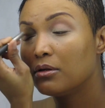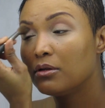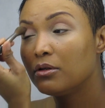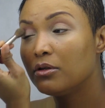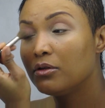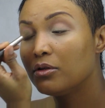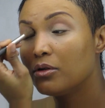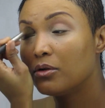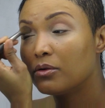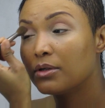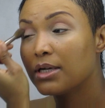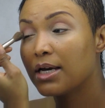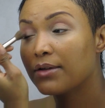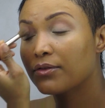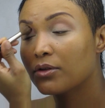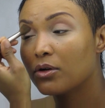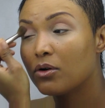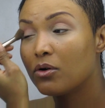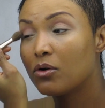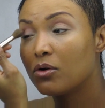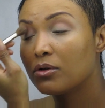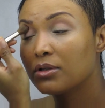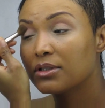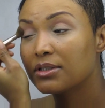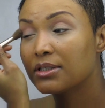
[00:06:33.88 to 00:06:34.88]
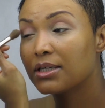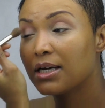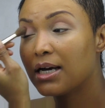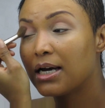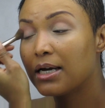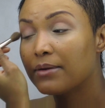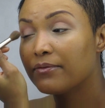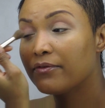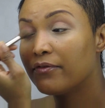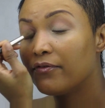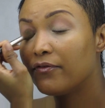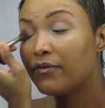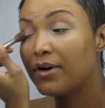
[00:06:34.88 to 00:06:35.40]
You don't have to all the
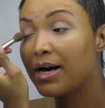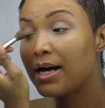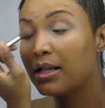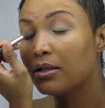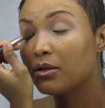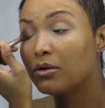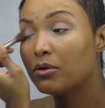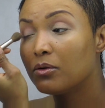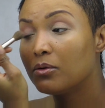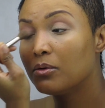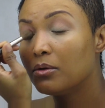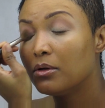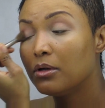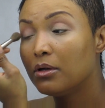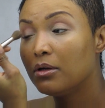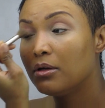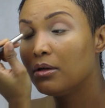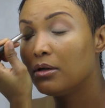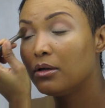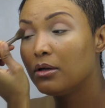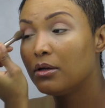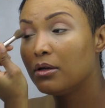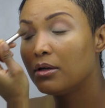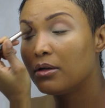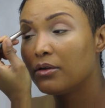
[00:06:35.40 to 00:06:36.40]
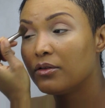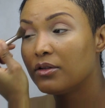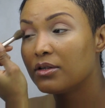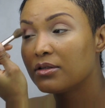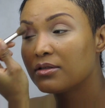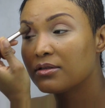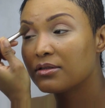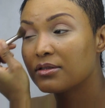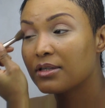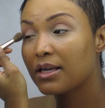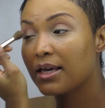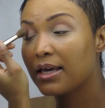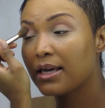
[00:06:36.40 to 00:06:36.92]
time follow the
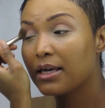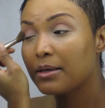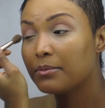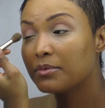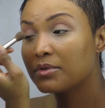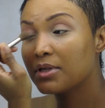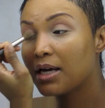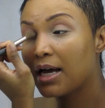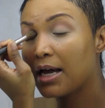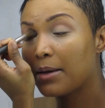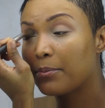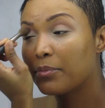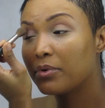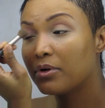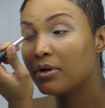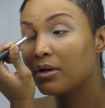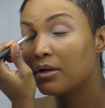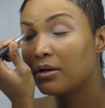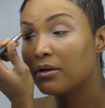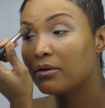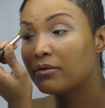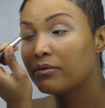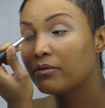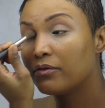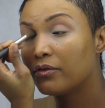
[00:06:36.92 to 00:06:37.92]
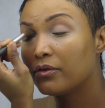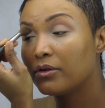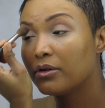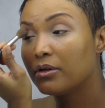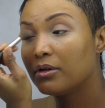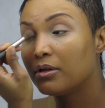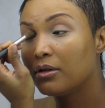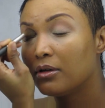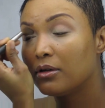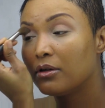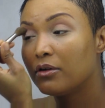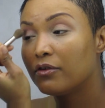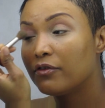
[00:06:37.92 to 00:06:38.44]
same type of
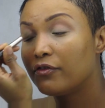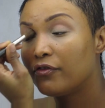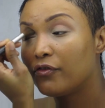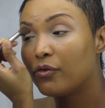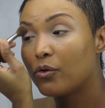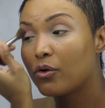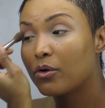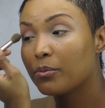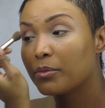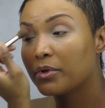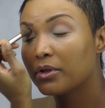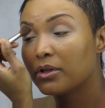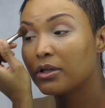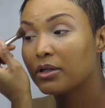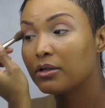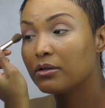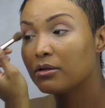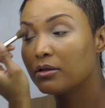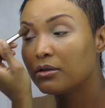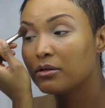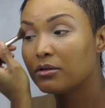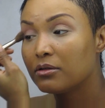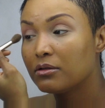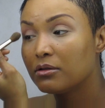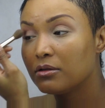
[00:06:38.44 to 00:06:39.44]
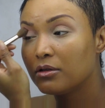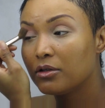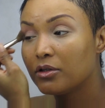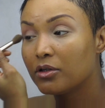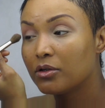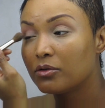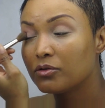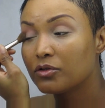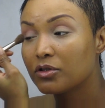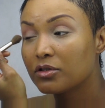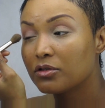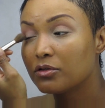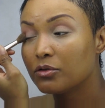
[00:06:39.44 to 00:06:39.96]
formula, you
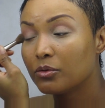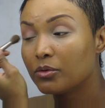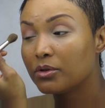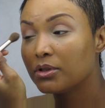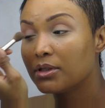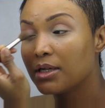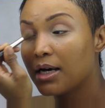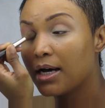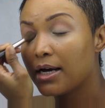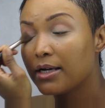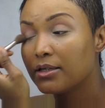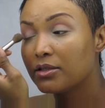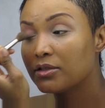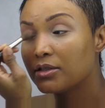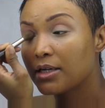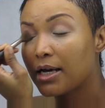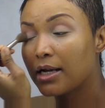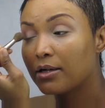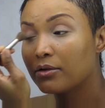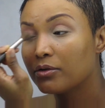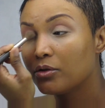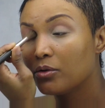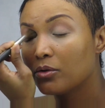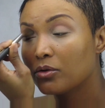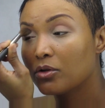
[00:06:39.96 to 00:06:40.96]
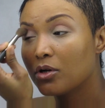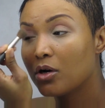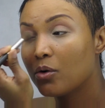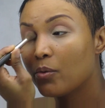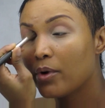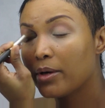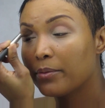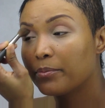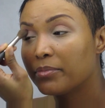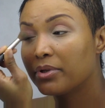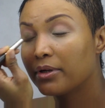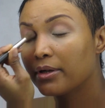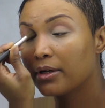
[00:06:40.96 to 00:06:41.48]
know, just doing an eyeshadow. You can
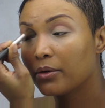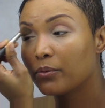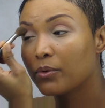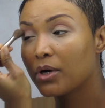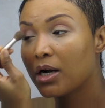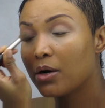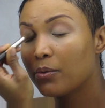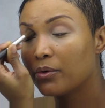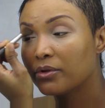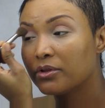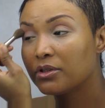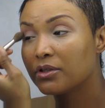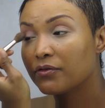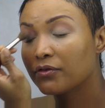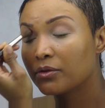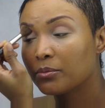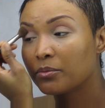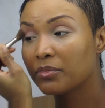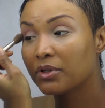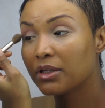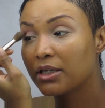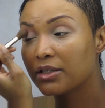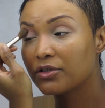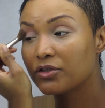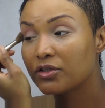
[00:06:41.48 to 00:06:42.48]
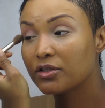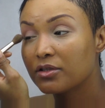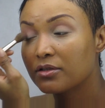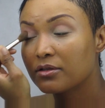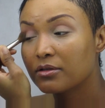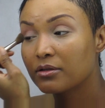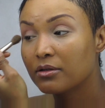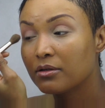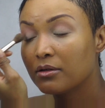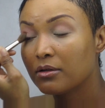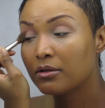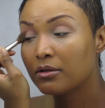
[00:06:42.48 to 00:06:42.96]
always play around with different blushes.